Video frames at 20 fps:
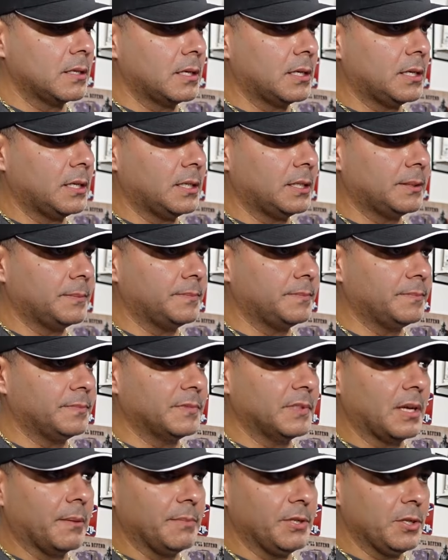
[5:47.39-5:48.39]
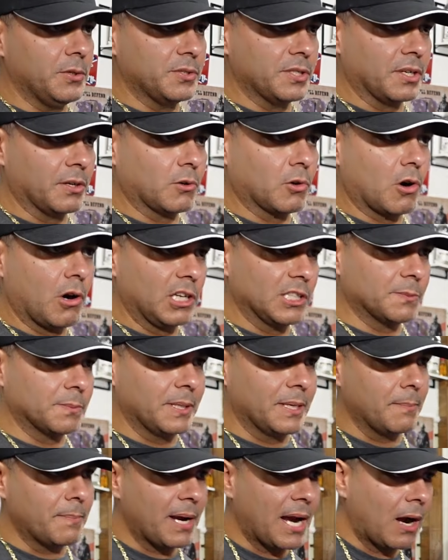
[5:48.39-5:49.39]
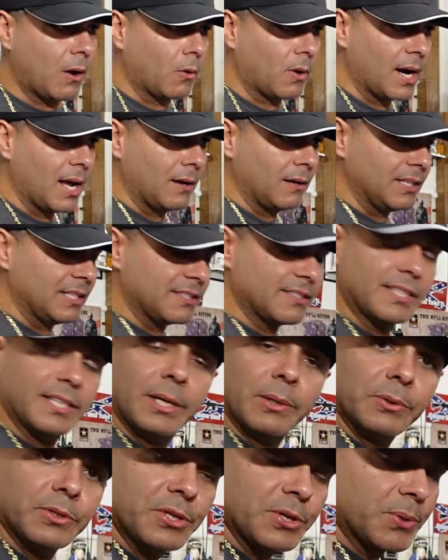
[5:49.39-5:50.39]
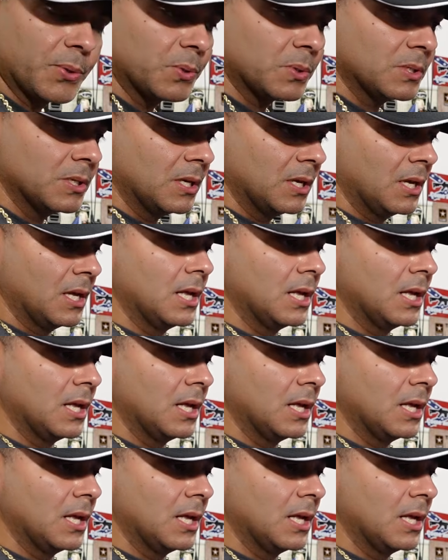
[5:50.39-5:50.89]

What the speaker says: I'm using Crosswind Power Outlet CO2s.